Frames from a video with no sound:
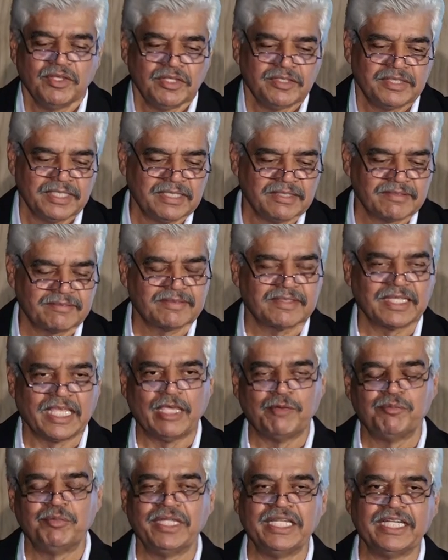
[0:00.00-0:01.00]
See, this
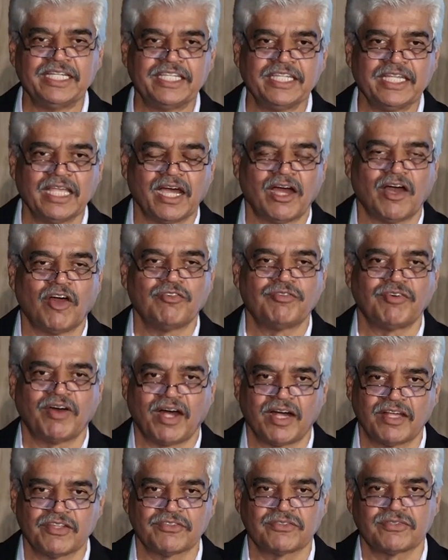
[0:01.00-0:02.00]
ability of
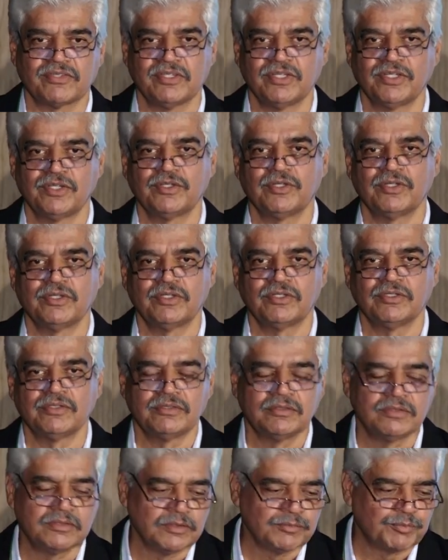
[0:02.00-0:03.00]
ours
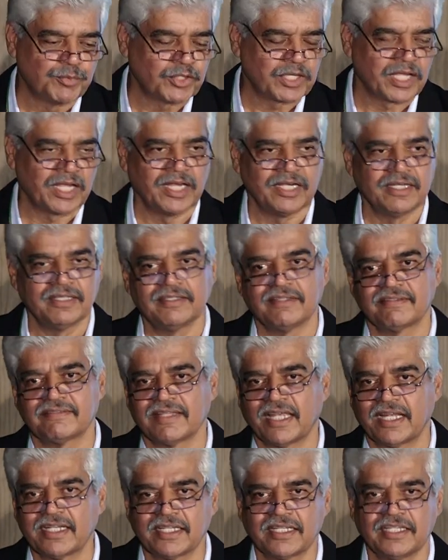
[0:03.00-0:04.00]
to put a head in the
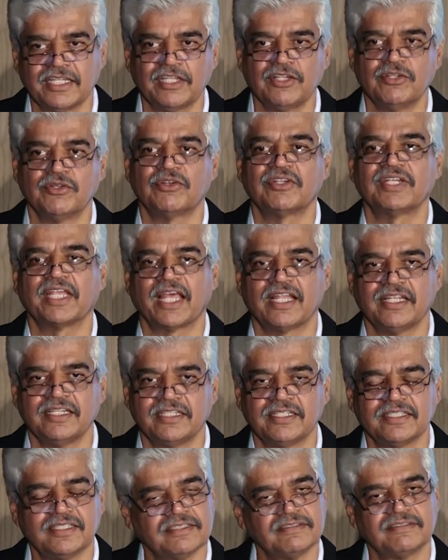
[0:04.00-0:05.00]
sand and ignore
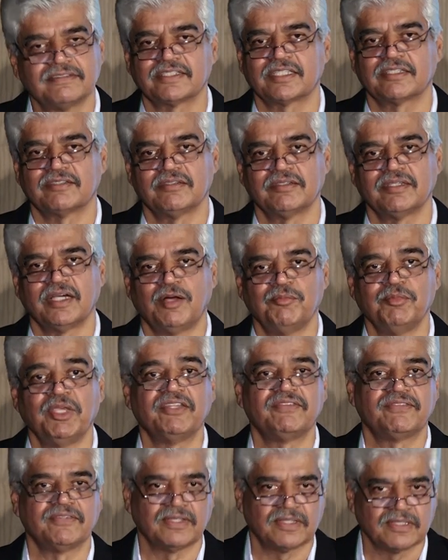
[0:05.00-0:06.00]
reality is
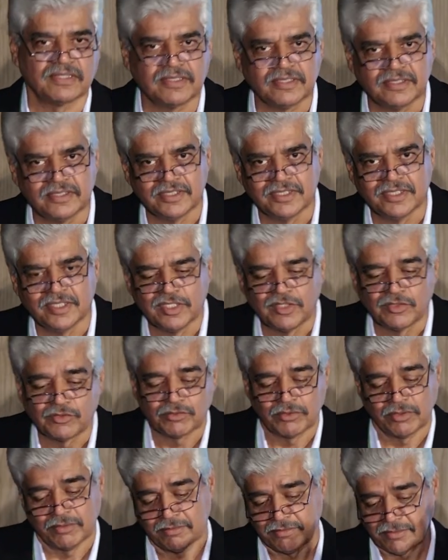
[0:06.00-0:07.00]
amazing.
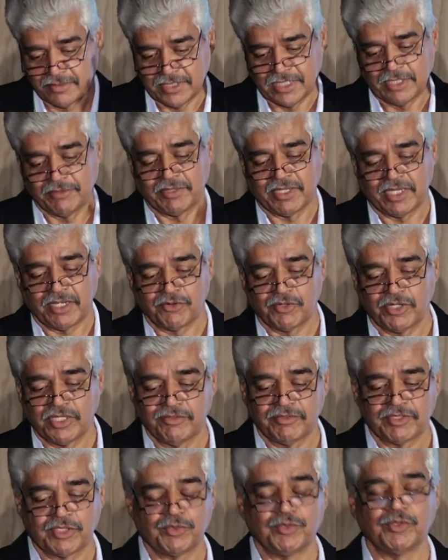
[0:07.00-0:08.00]
So, anyway, I would
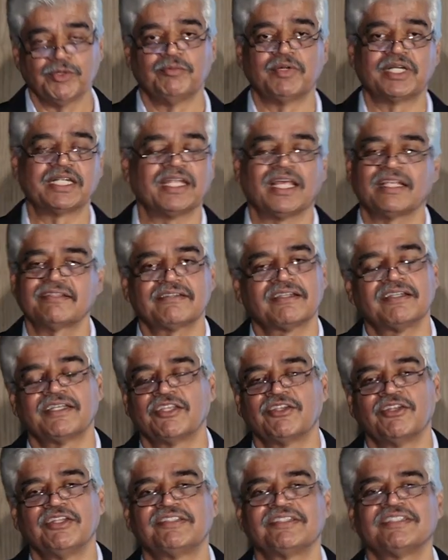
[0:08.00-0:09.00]
leave it to you, but natural
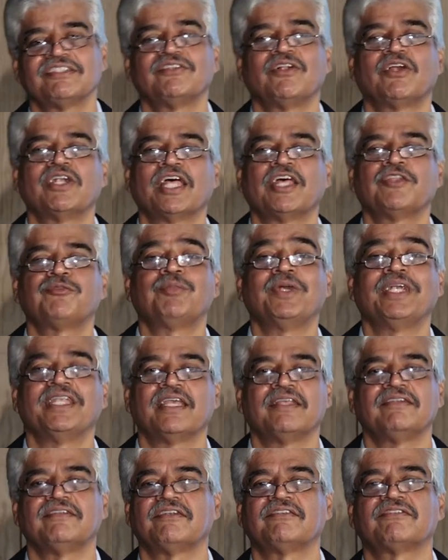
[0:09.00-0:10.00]
regulation is not as
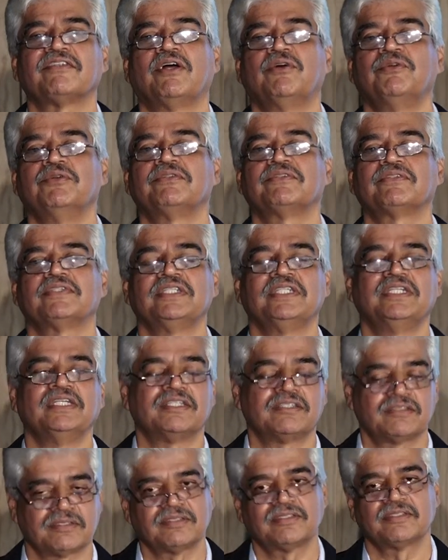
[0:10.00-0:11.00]
pretty as it sounds,
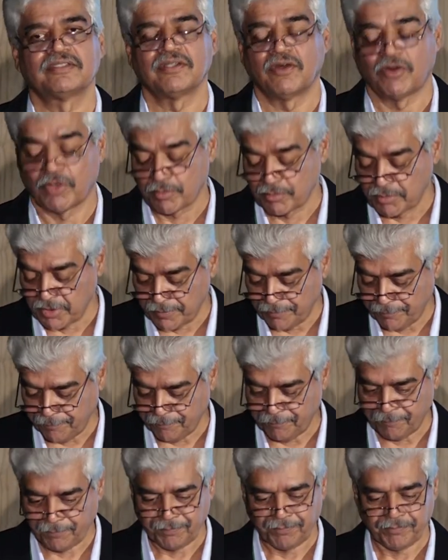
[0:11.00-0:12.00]
it's horrible.
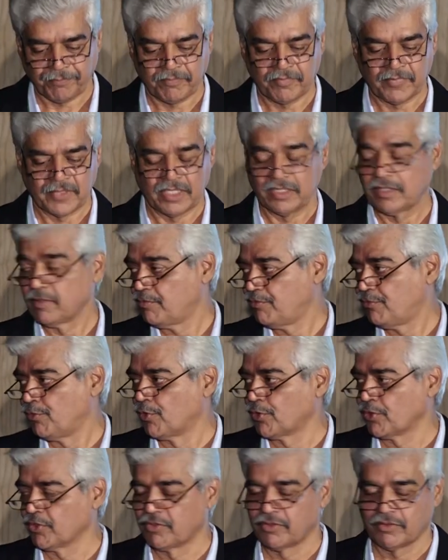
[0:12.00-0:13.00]
The
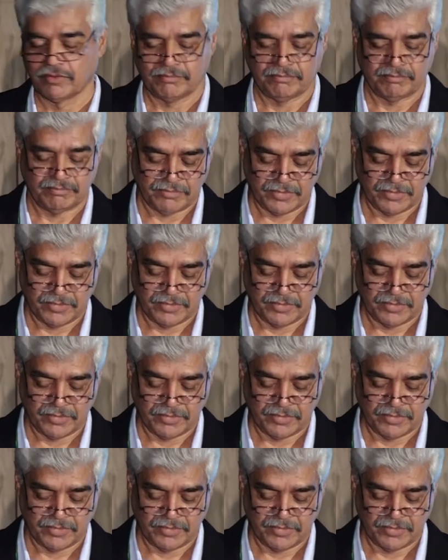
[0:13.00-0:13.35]
photo